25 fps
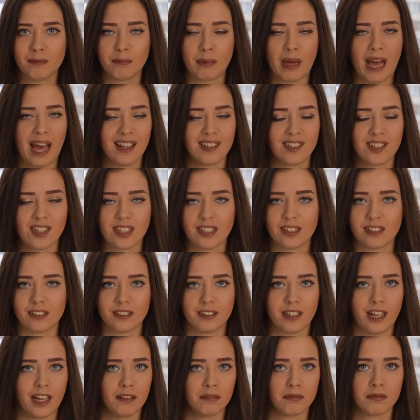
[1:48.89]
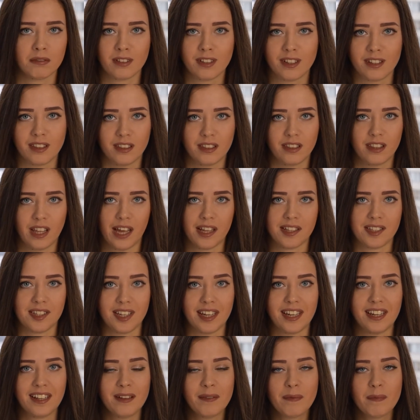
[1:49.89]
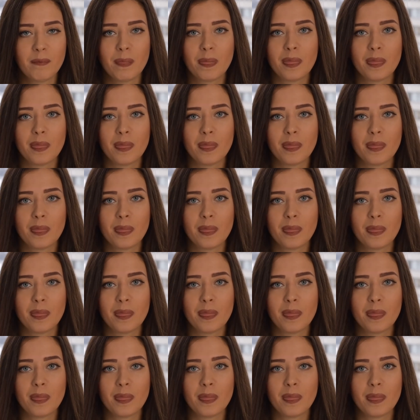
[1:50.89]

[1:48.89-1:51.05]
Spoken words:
pencil, and that's it.